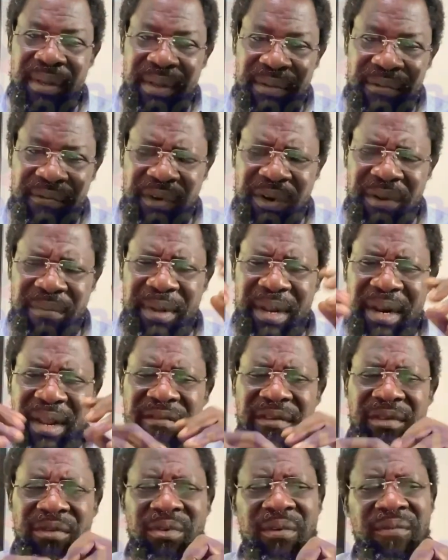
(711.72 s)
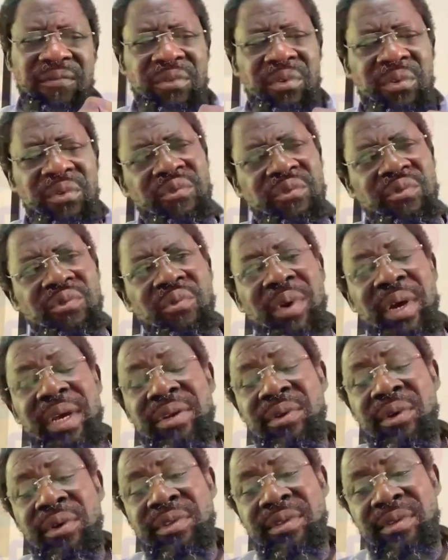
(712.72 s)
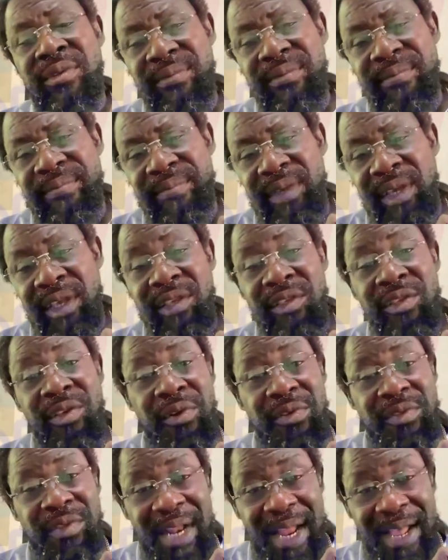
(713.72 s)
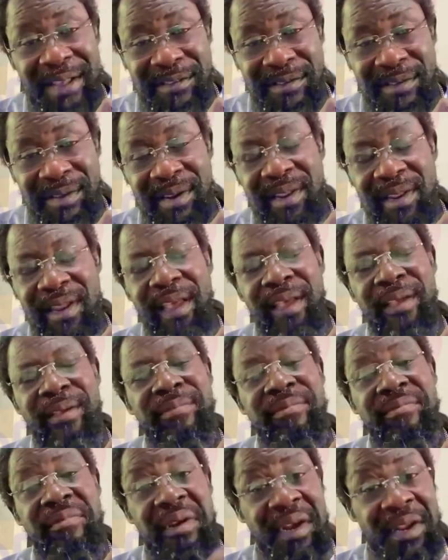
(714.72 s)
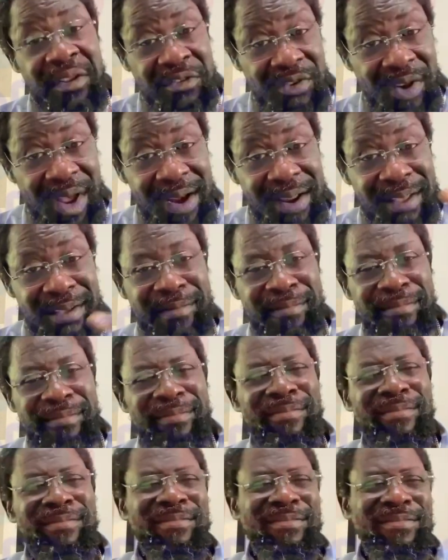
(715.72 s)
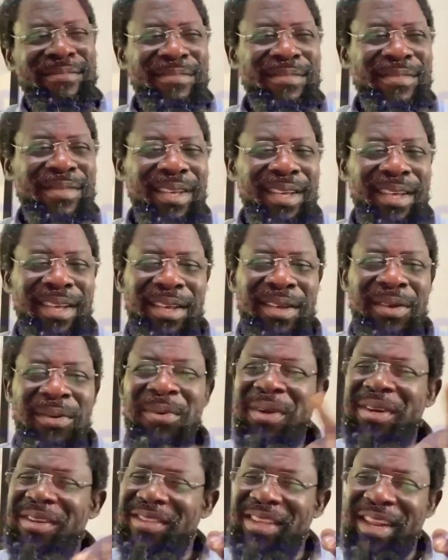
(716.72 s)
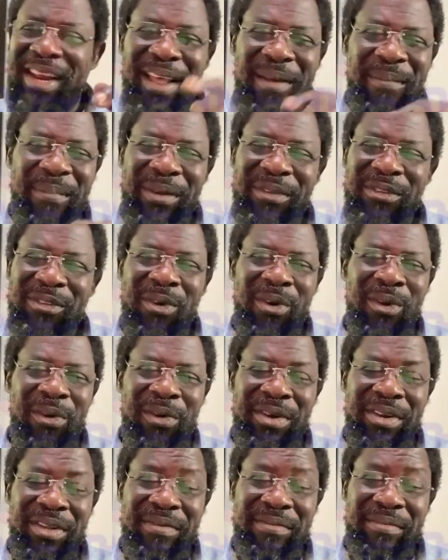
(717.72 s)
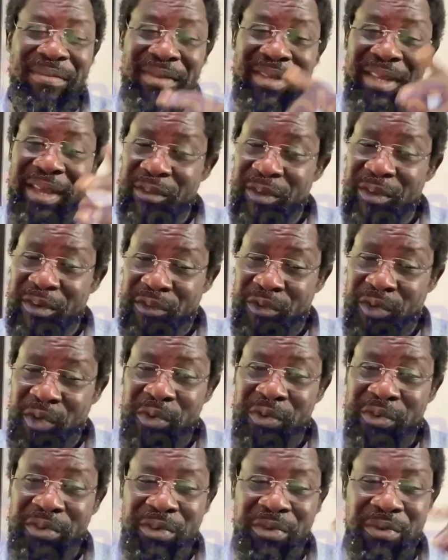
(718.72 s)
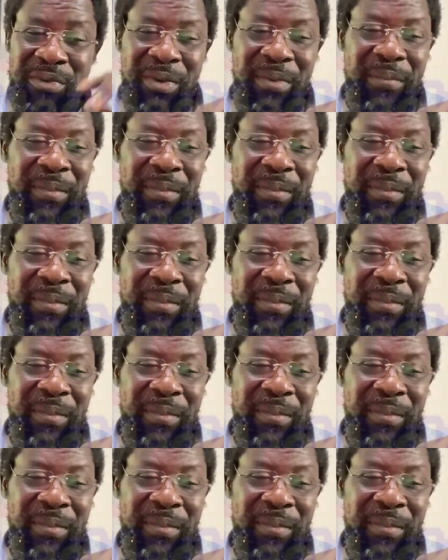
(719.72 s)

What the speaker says: For the benefit of those who were not in church last Sunday, literally, what is the leper's colony? I've just told you